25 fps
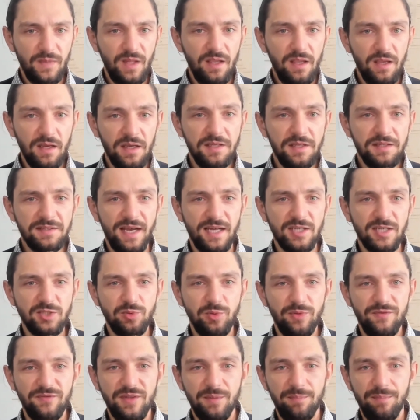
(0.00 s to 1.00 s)
in touch
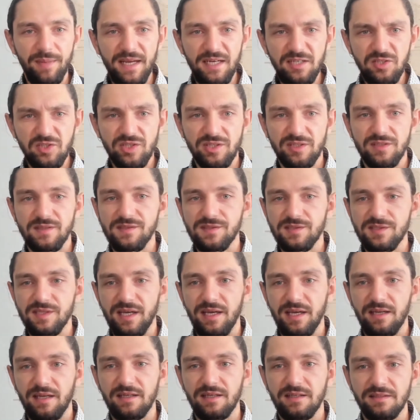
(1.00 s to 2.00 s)
with the patients.
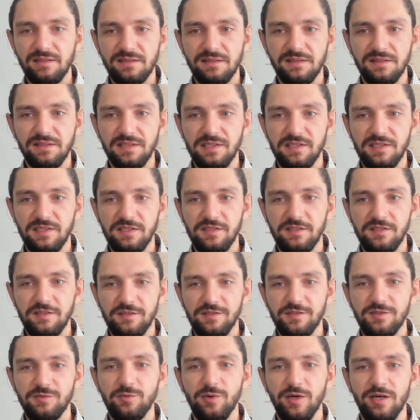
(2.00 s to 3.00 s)
And this
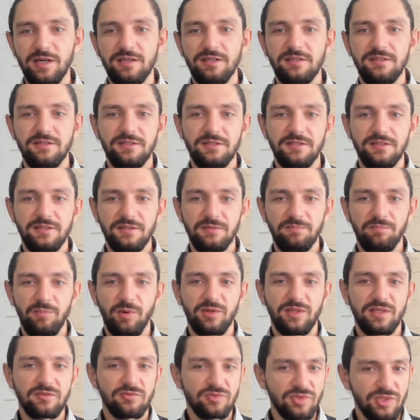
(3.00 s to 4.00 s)
is where
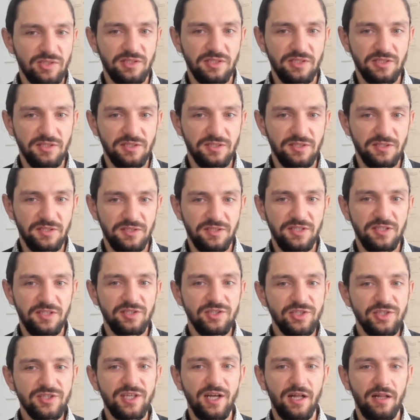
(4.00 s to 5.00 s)
potentially
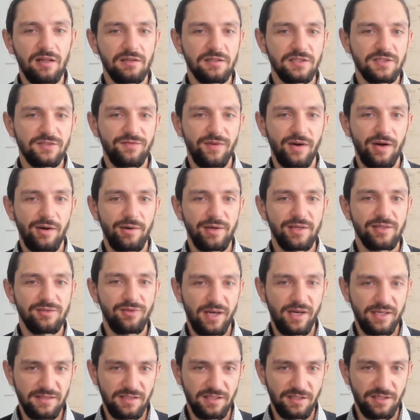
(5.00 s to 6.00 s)
digital is very
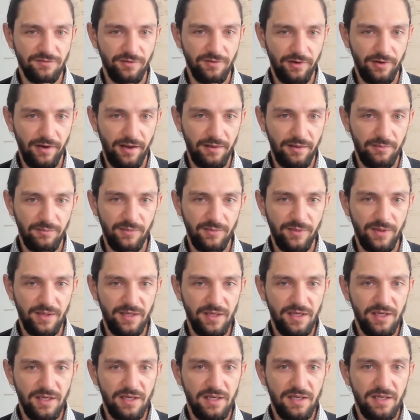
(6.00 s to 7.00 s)
interesting for them.
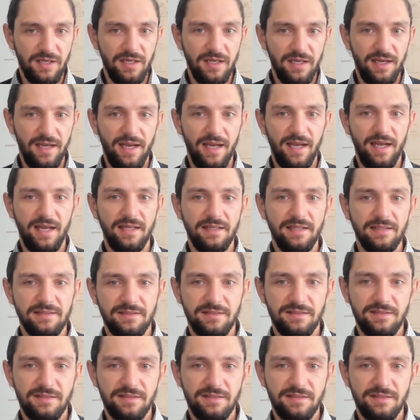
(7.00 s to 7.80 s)
And